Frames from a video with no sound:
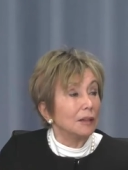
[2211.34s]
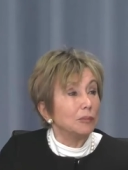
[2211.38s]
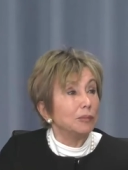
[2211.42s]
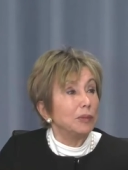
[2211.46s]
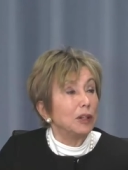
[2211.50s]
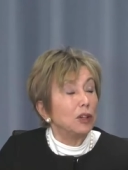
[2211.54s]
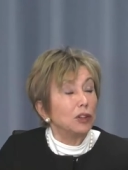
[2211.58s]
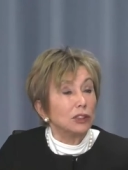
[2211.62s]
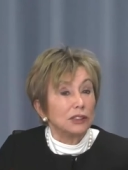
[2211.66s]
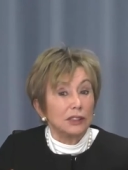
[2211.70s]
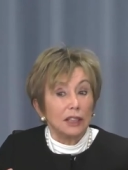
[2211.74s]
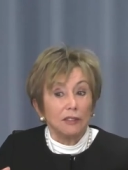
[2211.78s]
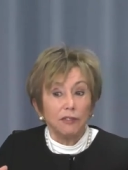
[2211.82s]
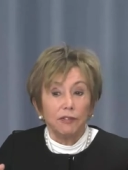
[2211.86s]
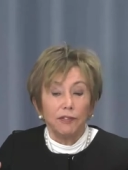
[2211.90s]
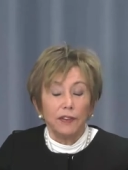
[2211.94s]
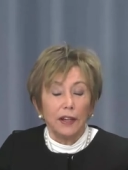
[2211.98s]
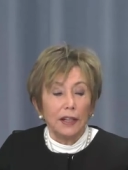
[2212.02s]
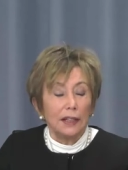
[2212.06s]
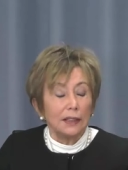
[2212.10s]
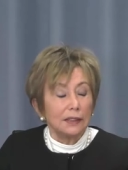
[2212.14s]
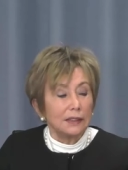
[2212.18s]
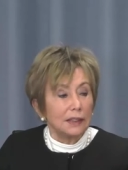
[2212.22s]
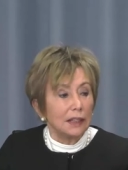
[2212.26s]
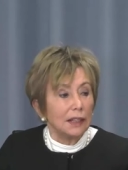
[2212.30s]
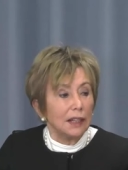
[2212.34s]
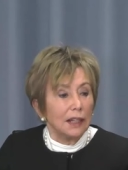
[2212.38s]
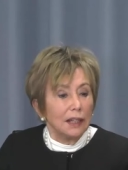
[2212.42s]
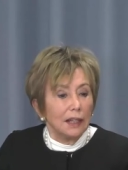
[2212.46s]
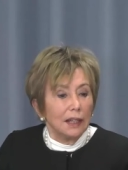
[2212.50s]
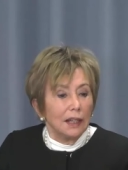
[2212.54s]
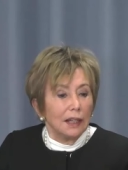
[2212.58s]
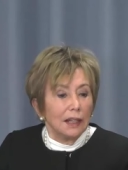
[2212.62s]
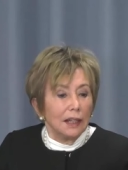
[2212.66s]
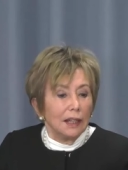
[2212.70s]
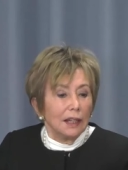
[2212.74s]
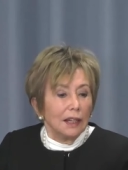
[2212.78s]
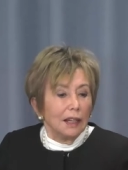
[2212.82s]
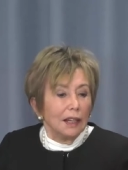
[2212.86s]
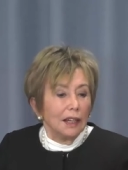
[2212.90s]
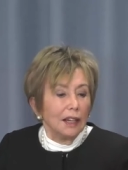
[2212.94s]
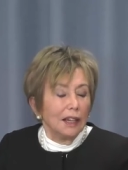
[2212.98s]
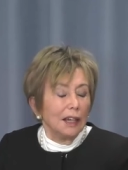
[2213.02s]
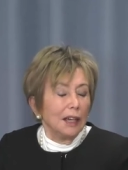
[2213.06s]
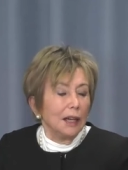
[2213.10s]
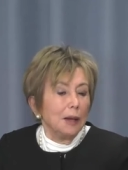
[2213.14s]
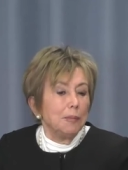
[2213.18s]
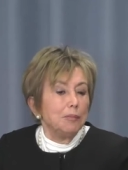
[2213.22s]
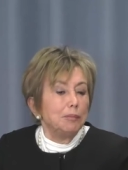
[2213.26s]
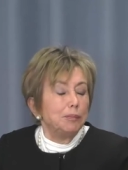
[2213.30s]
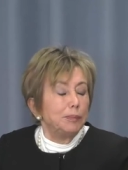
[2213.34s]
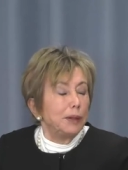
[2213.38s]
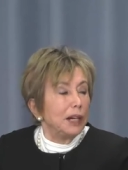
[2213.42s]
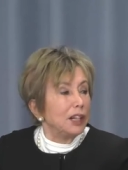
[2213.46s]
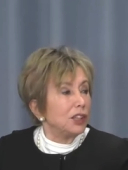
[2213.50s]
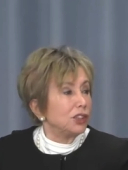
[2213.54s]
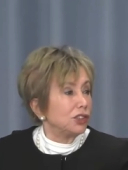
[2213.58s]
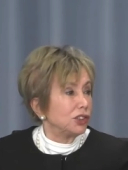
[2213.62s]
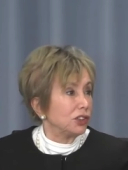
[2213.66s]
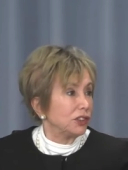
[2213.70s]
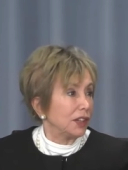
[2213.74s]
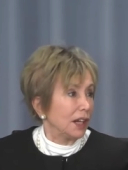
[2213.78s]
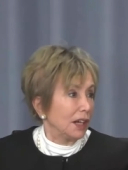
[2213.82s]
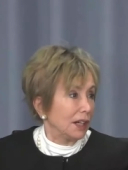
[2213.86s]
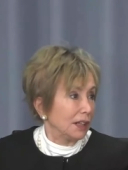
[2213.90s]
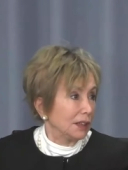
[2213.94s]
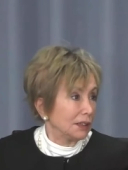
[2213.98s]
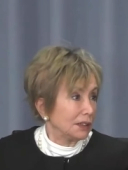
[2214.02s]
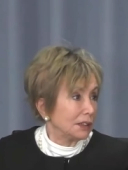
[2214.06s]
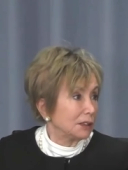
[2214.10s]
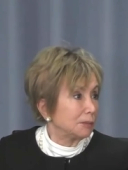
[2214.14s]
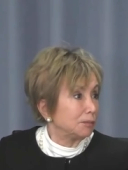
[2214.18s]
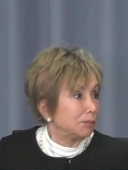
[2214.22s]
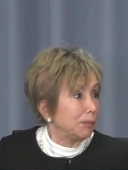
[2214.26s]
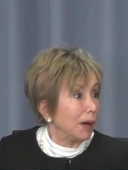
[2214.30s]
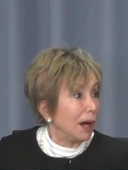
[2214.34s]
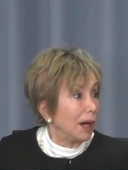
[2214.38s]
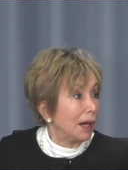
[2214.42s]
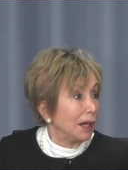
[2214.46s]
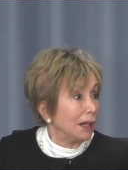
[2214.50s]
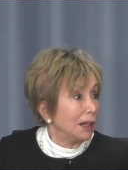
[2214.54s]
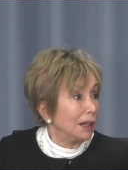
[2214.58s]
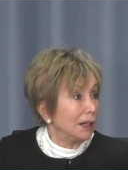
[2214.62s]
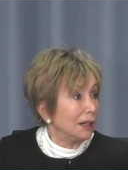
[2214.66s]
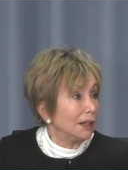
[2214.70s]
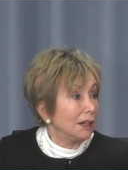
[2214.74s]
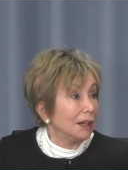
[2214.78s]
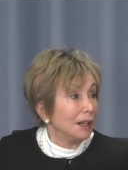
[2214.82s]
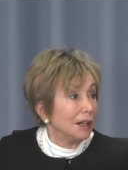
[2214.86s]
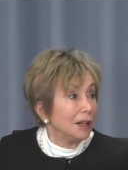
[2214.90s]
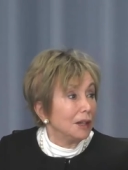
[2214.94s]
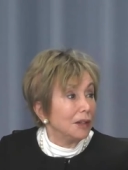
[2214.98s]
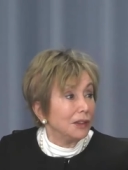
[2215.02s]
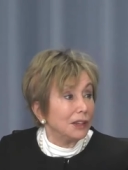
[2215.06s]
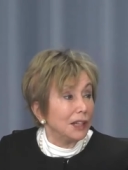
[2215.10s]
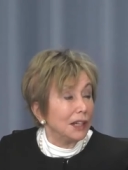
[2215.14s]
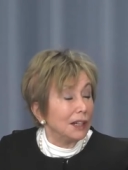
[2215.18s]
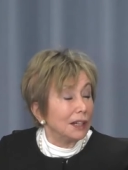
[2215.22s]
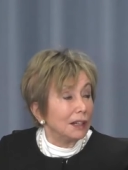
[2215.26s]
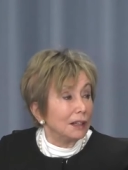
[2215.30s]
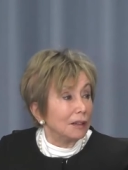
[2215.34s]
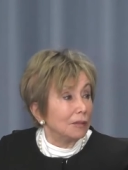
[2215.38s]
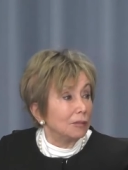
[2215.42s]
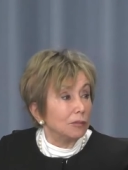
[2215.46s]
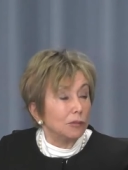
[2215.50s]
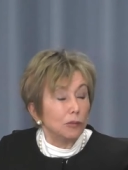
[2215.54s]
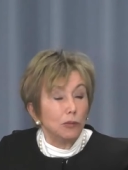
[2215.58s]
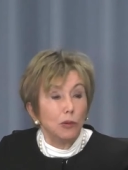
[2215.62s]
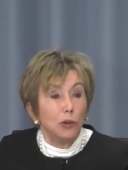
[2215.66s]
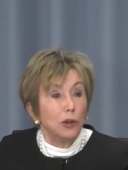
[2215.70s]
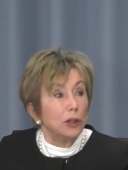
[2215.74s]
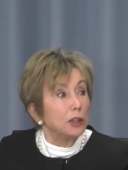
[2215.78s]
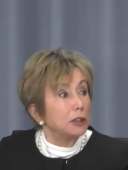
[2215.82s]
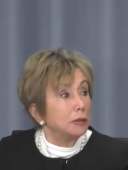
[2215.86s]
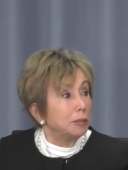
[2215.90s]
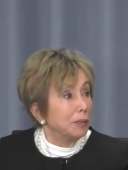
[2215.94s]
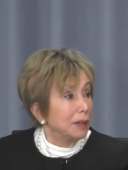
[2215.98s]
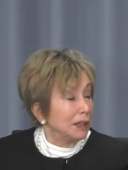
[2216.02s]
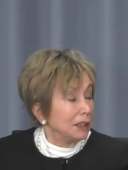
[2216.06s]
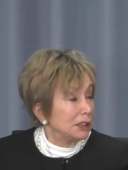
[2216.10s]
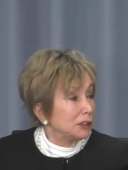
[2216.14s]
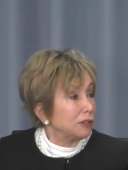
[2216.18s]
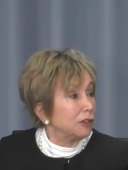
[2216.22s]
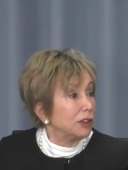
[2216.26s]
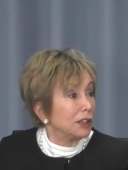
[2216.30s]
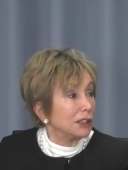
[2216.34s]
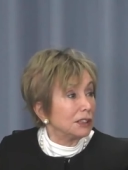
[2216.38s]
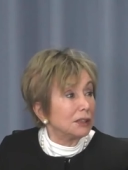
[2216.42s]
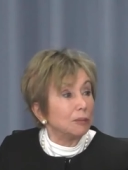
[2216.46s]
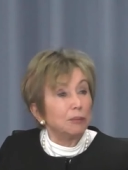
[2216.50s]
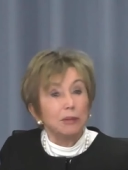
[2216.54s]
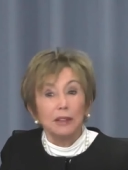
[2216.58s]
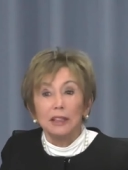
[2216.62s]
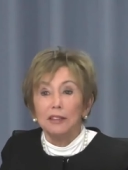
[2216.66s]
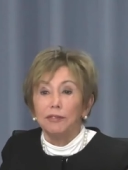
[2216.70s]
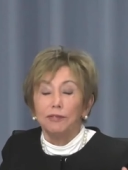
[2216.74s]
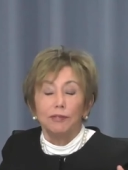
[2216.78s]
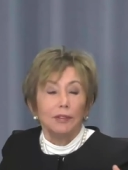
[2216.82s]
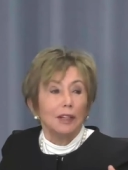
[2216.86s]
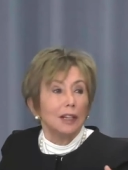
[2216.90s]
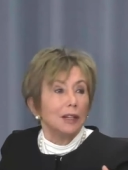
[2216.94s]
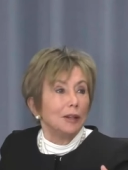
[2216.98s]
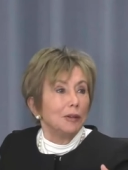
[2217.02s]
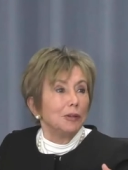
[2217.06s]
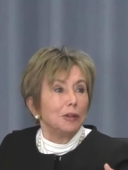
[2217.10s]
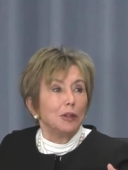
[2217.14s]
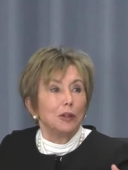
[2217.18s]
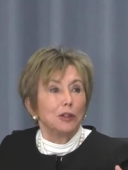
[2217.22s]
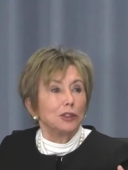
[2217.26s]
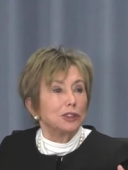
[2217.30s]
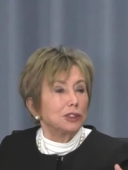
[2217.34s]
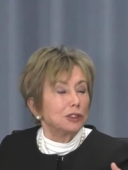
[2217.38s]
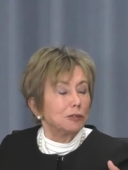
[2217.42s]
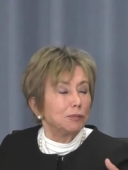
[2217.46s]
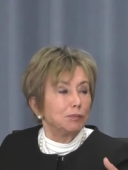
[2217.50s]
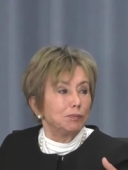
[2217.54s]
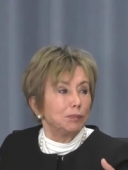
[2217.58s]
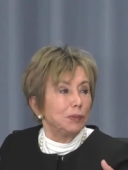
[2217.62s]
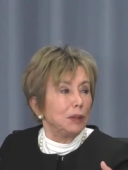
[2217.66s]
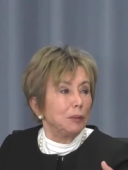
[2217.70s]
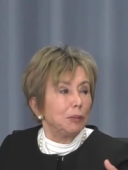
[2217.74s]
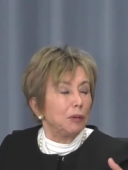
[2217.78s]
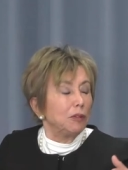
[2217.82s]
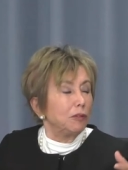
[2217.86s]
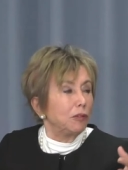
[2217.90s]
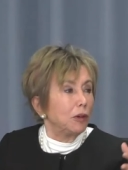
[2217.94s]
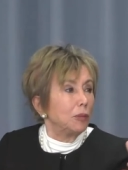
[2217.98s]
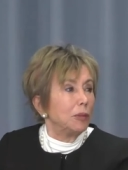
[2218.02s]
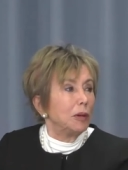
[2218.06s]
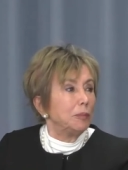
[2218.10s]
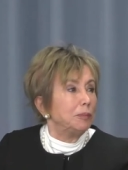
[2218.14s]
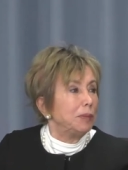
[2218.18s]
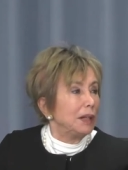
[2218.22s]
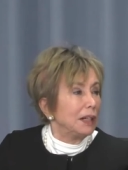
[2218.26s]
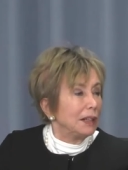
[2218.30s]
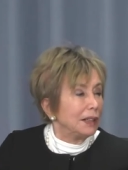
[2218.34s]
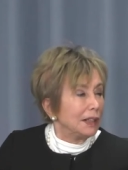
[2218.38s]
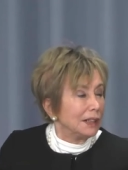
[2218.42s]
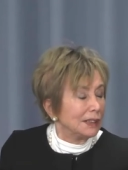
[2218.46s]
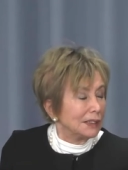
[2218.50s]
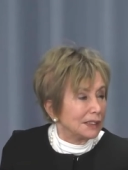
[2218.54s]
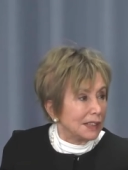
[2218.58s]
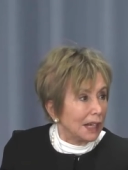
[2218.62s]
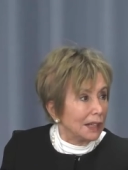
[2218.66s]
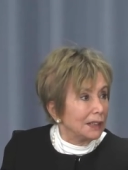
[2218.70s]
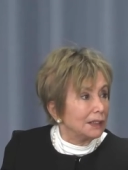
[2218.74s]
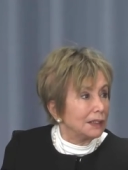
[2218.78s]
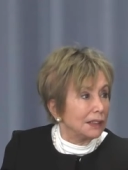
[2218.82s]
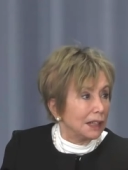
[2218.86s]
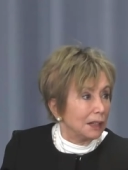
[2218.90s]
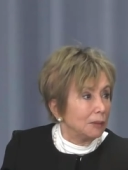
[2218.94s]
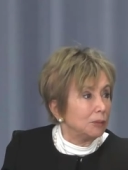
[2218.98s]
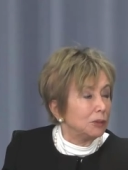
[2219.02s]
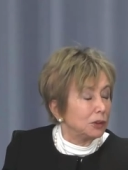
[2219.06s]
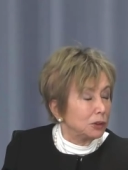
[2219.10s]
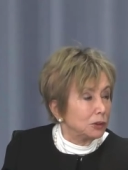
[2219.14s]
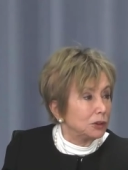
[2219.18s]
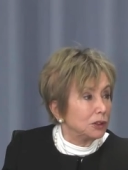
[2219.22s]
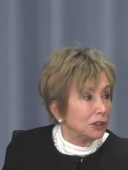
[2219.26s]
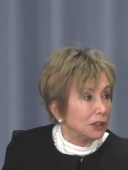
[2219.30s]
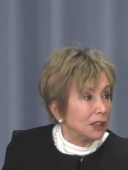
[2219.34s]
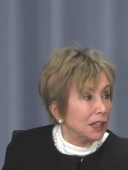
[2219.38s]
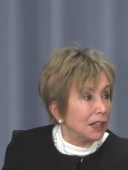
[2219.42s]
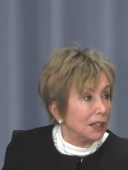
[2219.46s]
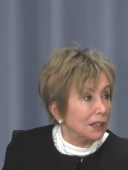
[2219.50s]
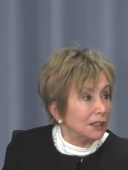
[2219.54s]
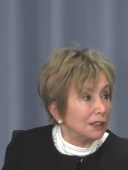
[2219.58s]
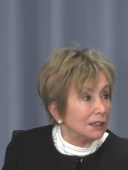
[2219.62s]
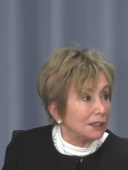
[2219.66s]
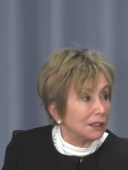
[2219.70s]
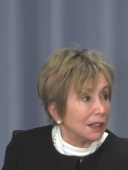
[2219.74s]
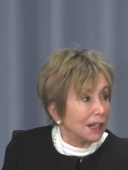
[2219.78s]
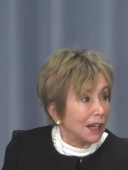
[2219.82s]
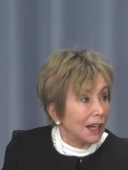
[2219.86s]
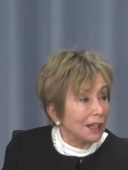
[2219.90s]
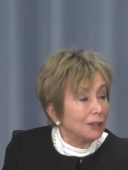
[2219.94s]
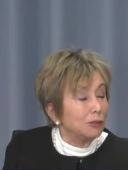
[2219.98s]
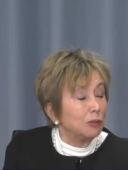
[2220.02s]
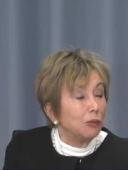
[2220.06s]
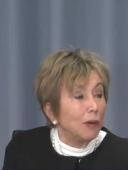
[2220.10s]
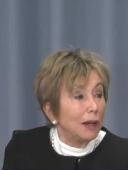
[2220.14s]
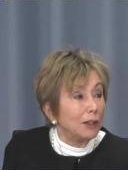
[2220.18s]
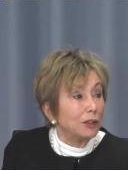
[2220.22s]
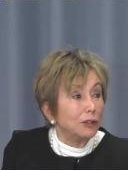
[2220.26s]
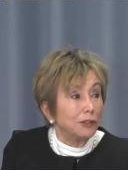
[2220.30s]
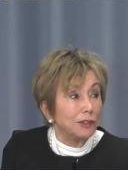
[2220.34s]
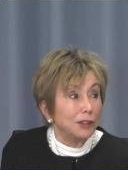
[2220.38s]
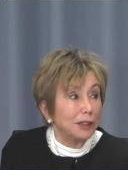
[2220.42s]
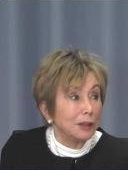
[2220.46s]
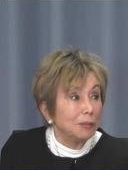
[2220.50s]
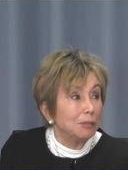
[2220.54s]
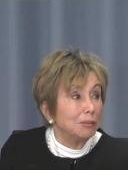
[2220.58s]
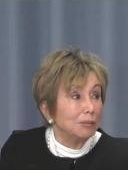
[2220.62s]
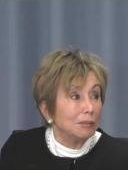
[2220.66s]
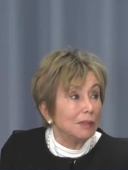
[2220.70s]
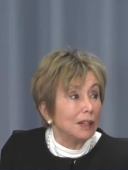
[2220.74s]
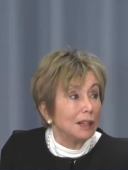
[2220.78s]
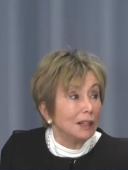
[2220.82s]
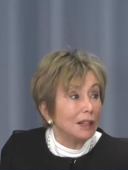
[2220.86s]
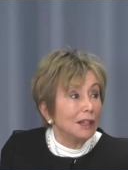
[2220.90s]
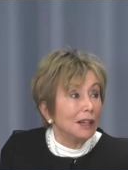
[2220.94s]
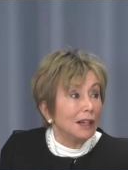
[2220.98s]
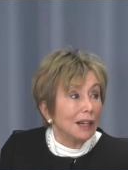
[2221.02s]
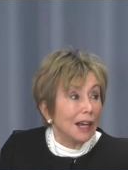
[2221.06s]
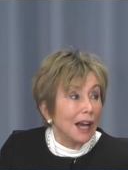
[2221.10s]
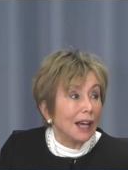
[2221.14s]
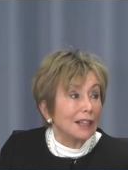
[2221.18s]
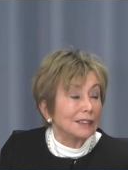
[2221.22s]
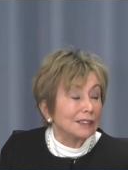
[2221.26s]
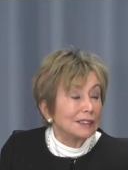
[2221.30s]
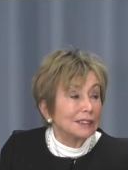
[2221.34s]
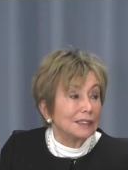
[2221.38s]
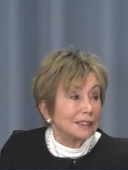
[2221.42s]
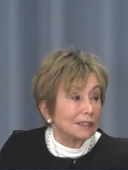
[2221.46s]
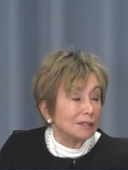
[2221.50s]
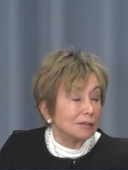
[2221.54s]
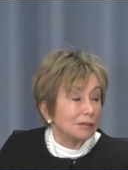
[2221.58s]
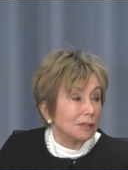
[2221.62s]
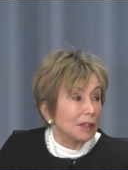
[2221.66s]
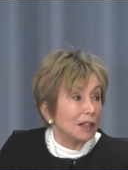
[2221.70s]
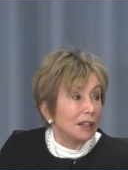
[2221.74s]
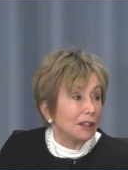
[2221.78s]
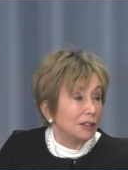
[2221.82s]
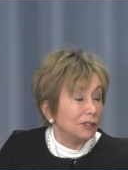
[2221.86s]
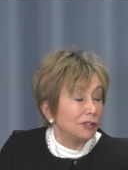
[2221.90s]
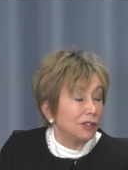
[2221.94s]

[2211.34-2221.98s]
because they felt uh, pressurized by their workmates. For example, if lots of people from a building site came to donate and one of them had a,